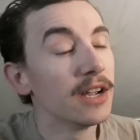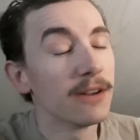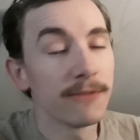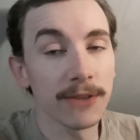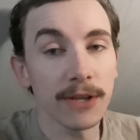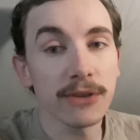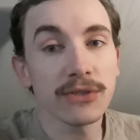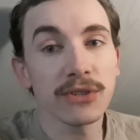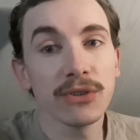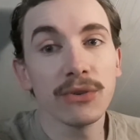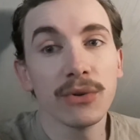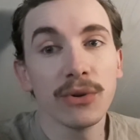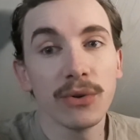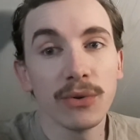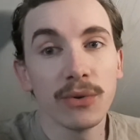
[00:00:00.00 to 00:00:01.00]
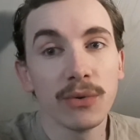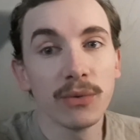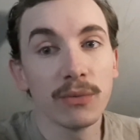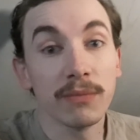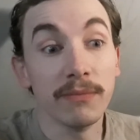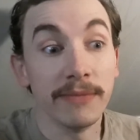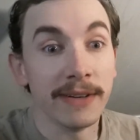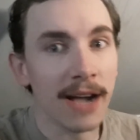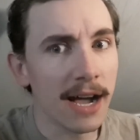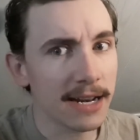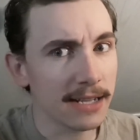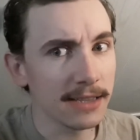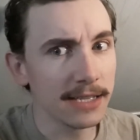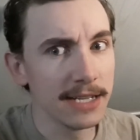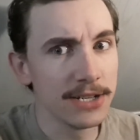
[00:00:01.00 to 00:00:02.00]
For those of you who, not
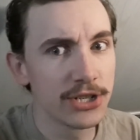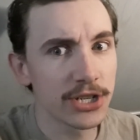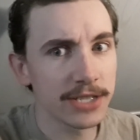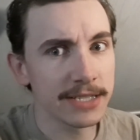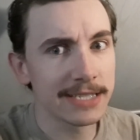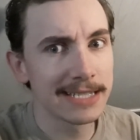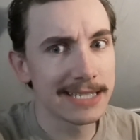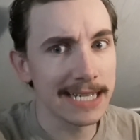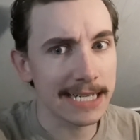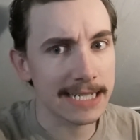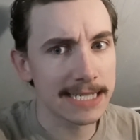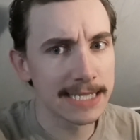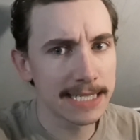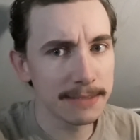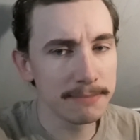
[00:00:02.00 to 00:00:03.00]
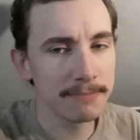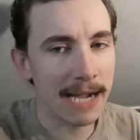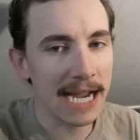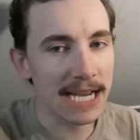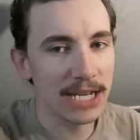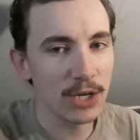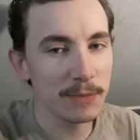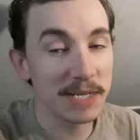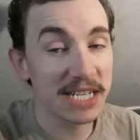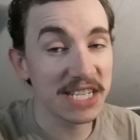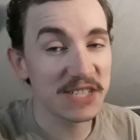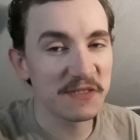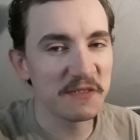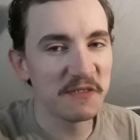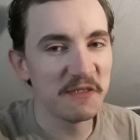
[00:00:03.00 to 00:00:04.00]
a Legion 6, mind you,
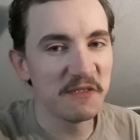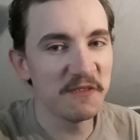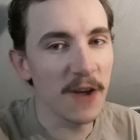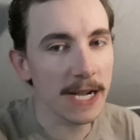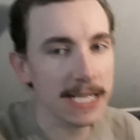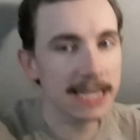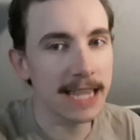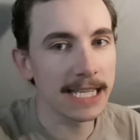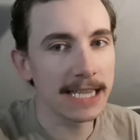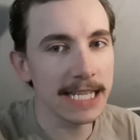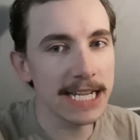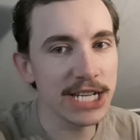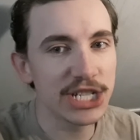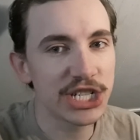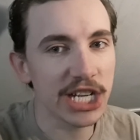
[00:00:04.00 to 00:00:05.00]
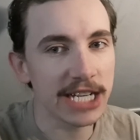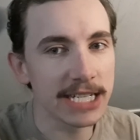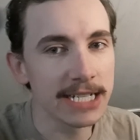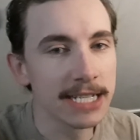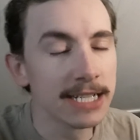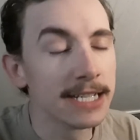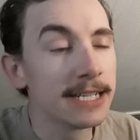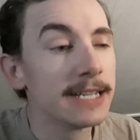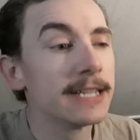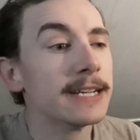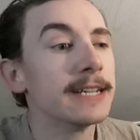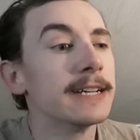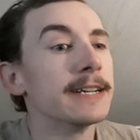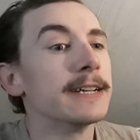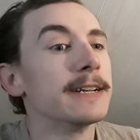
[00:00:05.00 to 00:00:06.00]
because fuck the Legion,
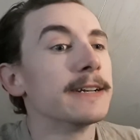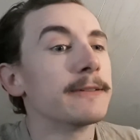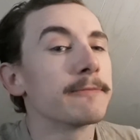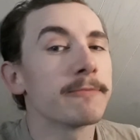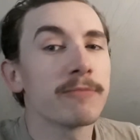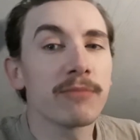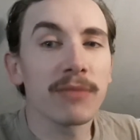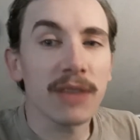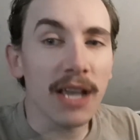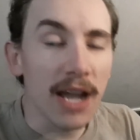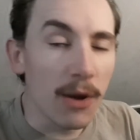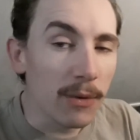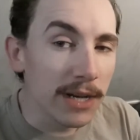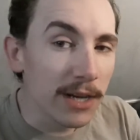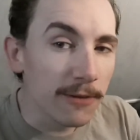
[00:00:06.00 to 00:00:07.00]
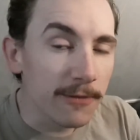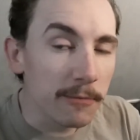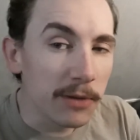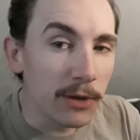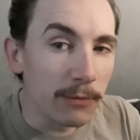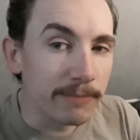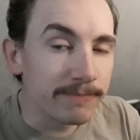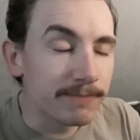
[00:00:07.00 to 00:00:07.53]
I want to hear from you.